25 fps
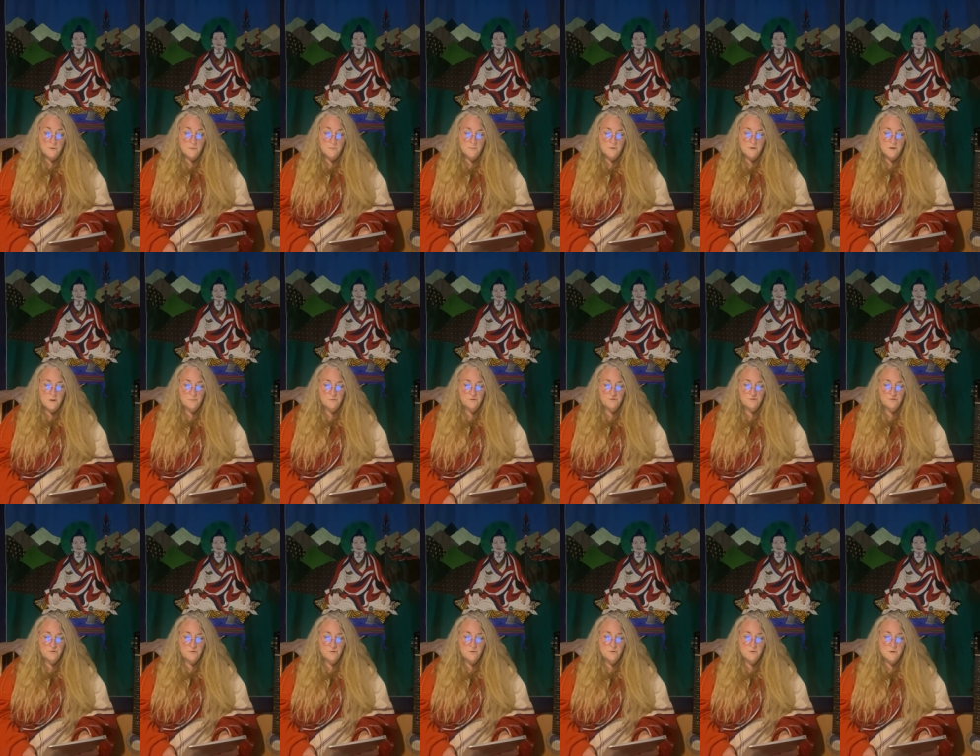but I was
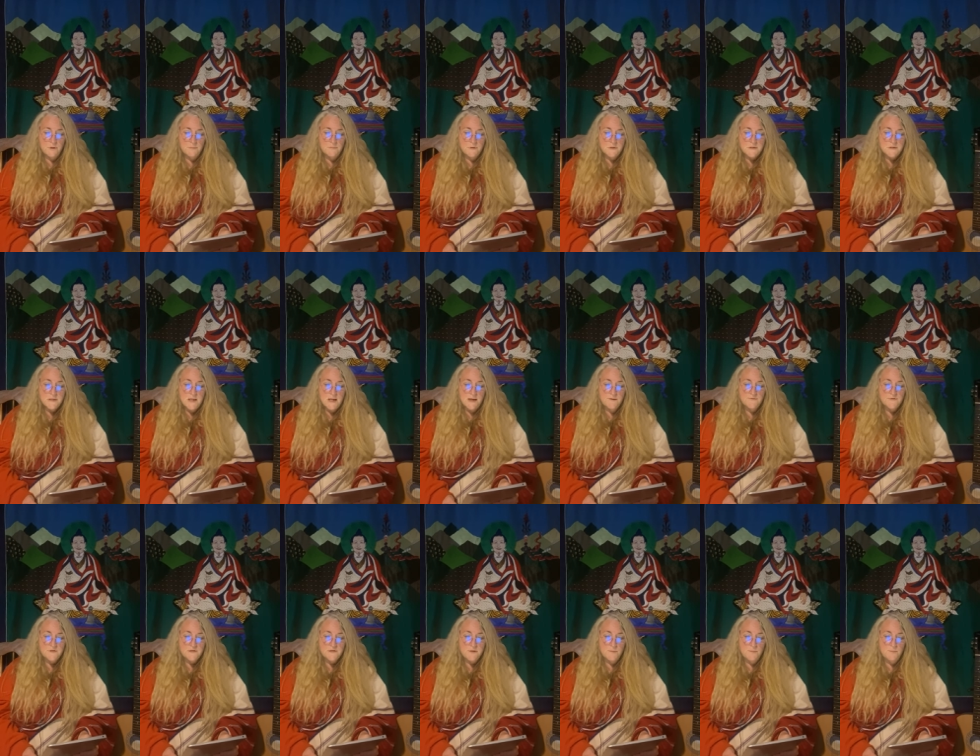sure it must have
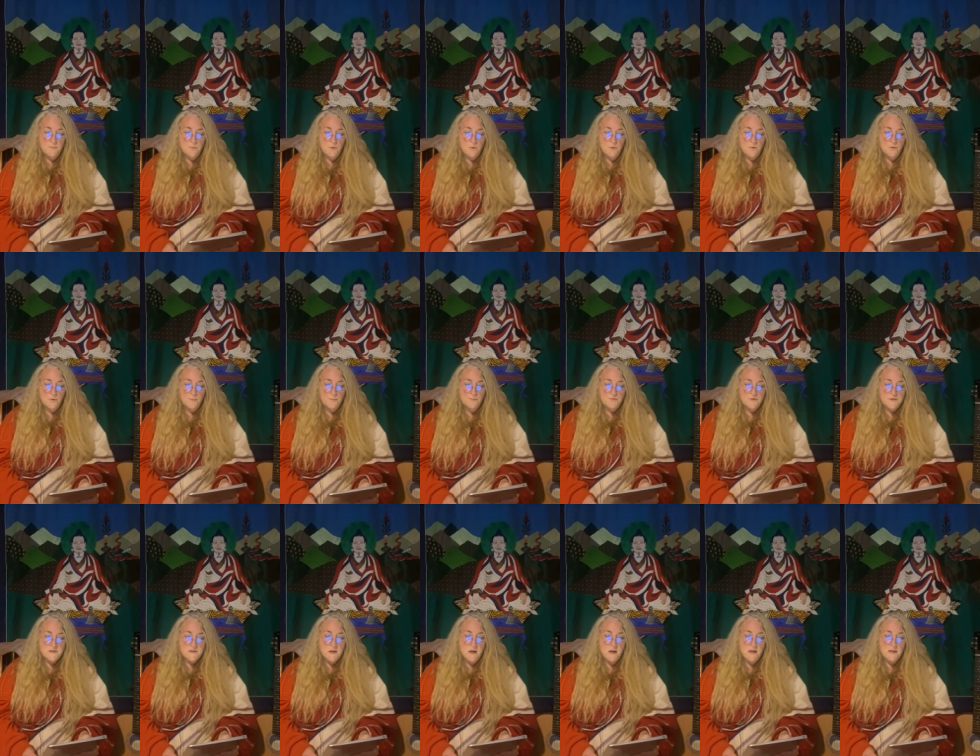some more
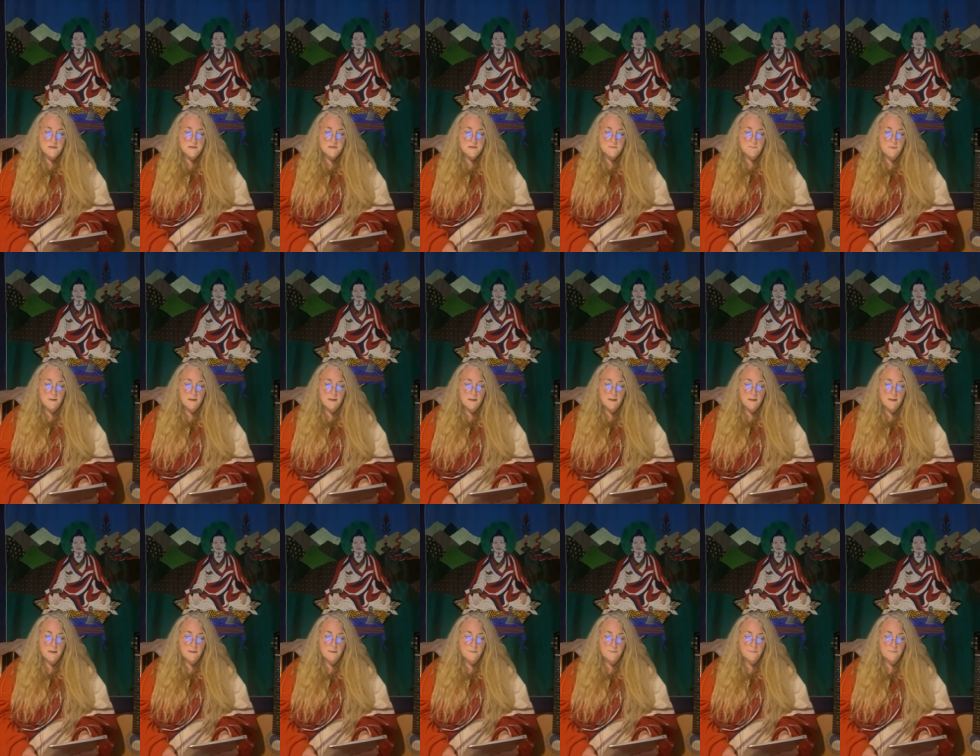precise meaning.